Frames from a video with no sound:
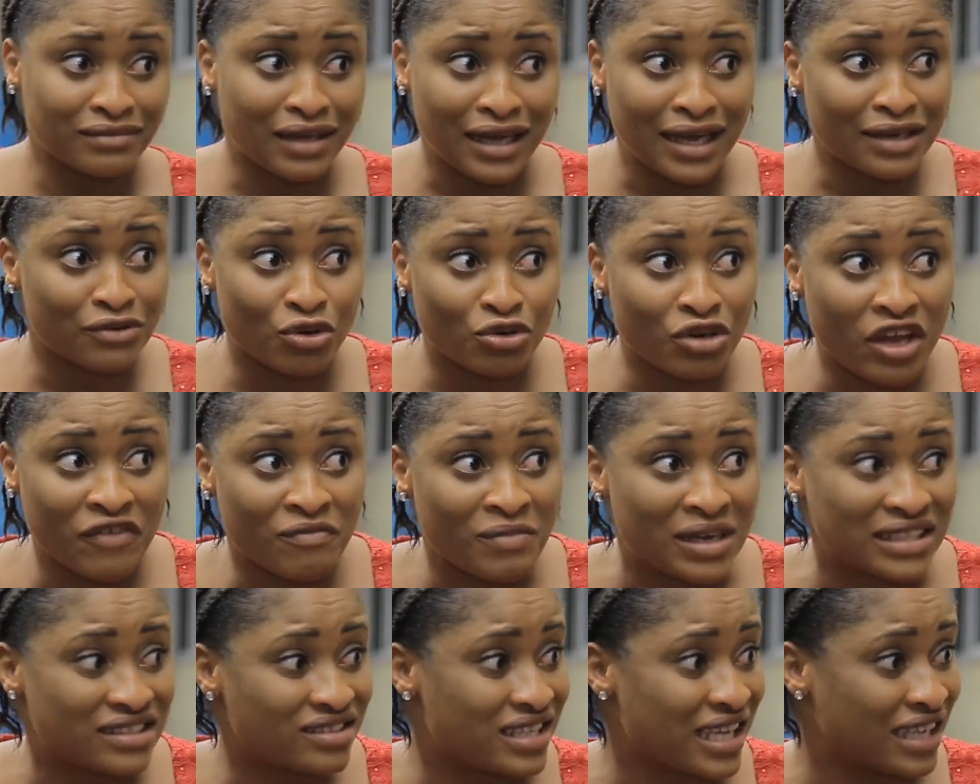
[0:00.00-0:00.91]
I don't know if
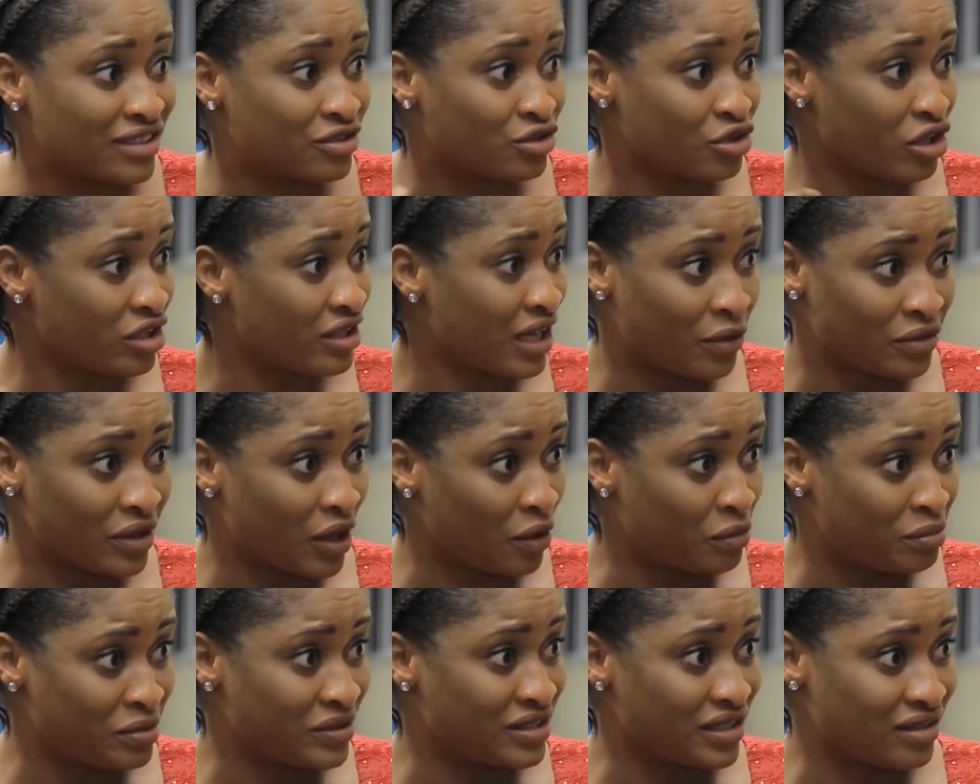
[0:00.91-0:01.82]
my sister has joined
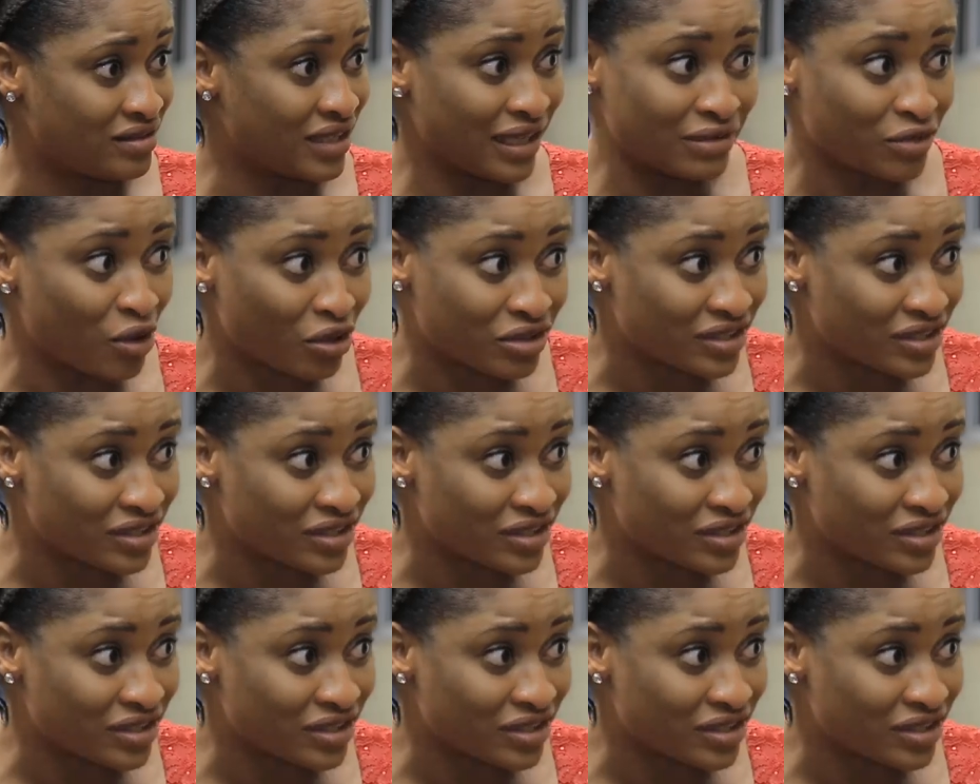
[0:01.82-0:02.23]
Yahoo business. I